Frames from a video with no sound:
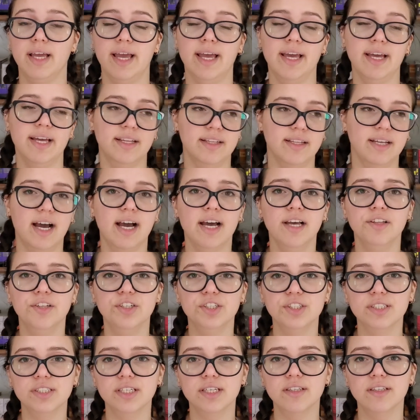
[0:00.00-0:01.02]
And I
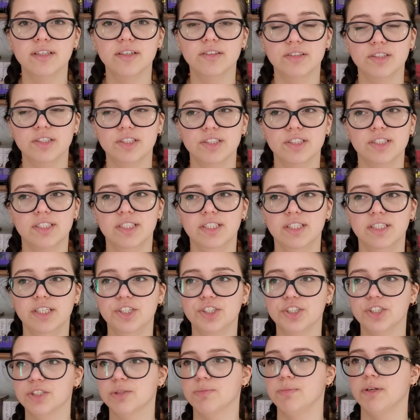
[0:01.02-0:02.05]
understand that they're
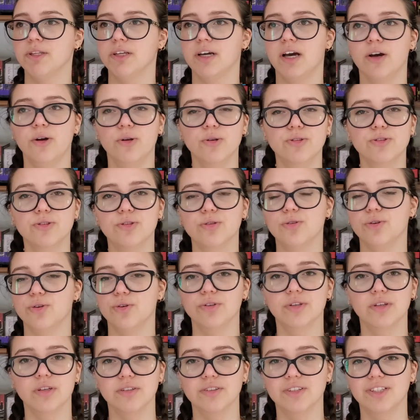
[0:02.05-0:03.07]
teenagers, but I also
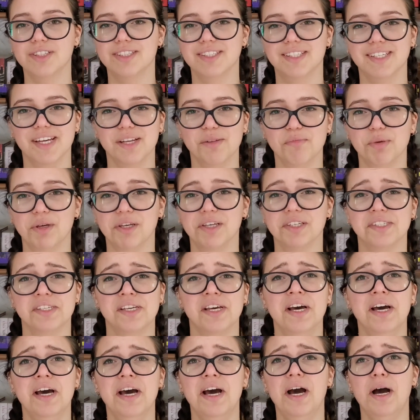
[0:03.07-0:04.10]
don't understand, because
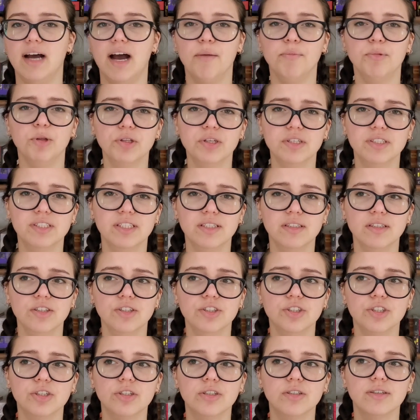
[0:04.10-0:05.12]
I'm not a
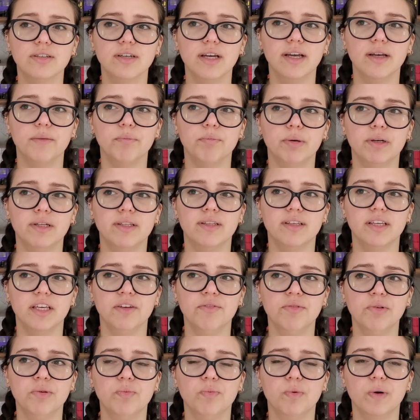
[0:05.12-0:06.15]
teenager, but
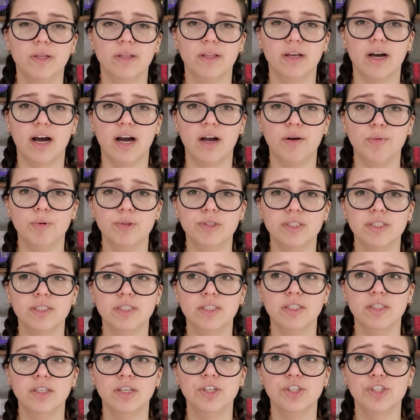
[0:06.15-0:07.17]
even when I was a
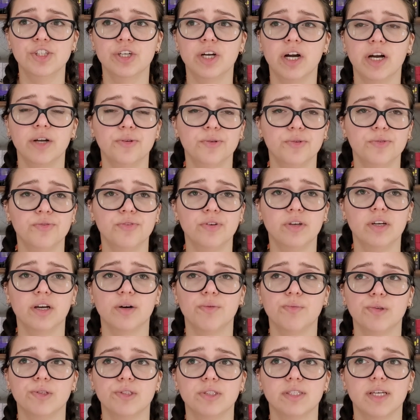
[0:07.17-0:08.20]
teenager, I don't think I
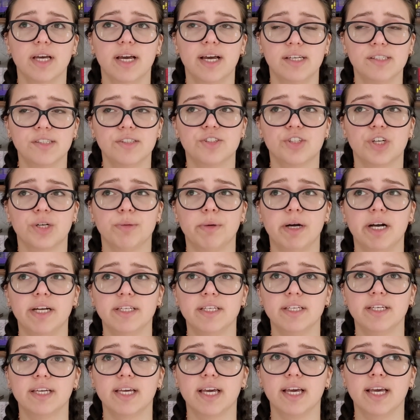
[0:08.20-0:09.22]
was as
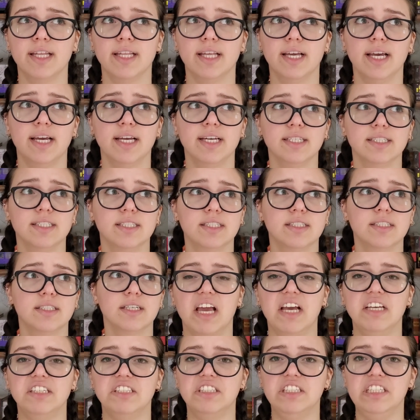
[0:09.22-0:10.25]
dramatic and as
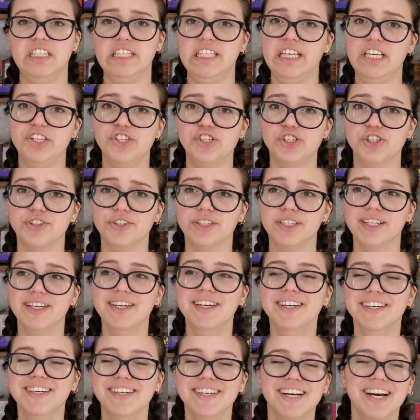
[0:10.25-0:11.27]
teenagery,
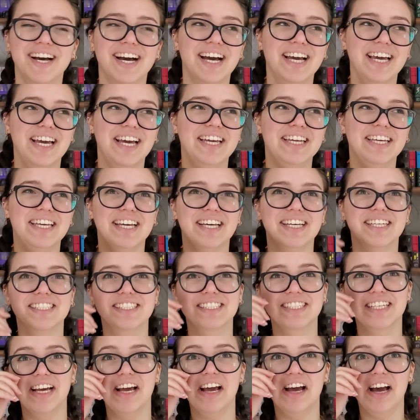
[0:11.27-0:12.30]
I
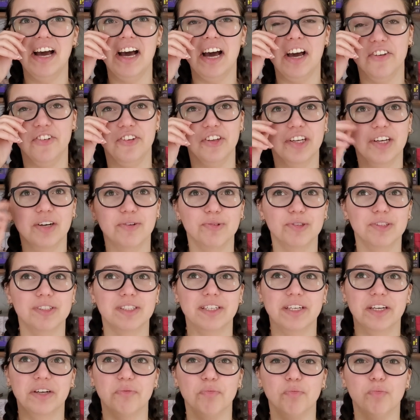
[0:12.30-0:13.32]
guess. I think I was
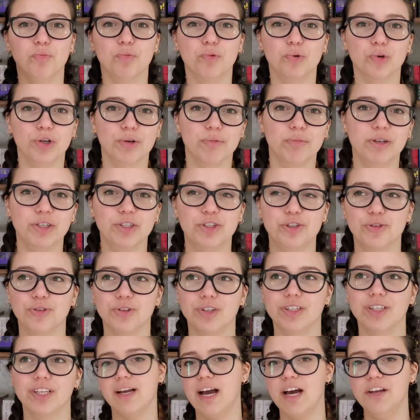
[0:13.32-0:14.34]
like more mature,
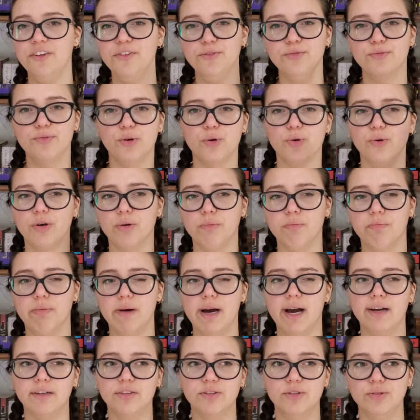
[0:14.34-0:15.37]
and kind of going
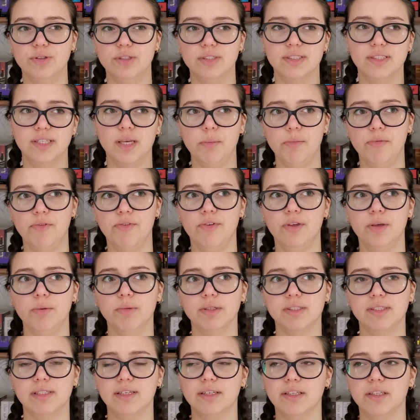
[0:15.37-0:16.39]
back to the same theme
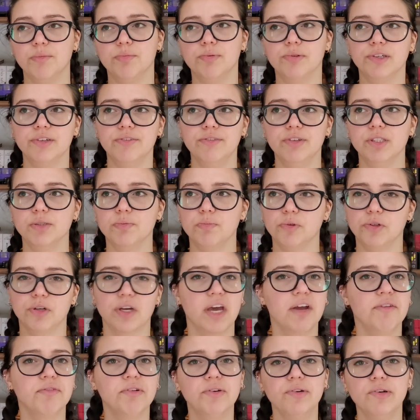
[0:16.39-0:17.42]
as like the previous book.
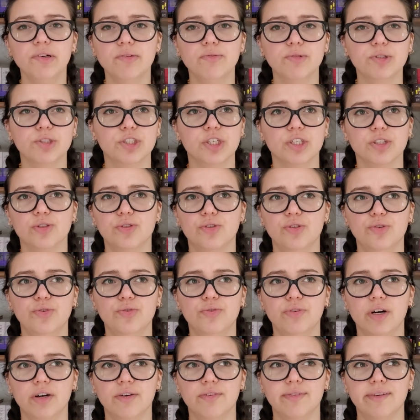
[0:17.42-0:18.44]
Everything was just too
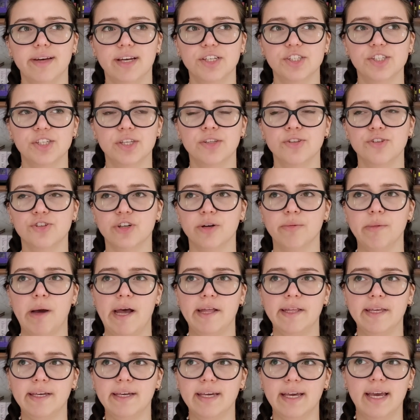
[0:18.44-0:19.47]
far-fetched and
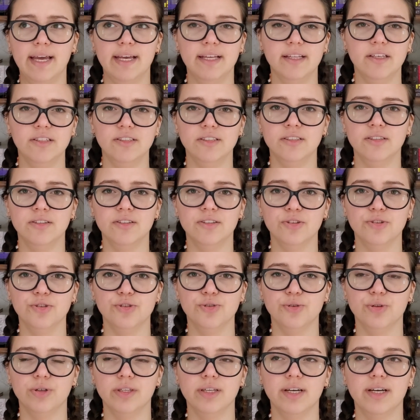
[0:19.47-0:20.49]
dramatic, and I didn't
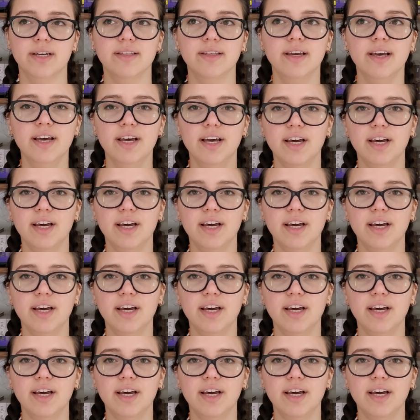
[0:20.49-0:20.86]
enjoy that.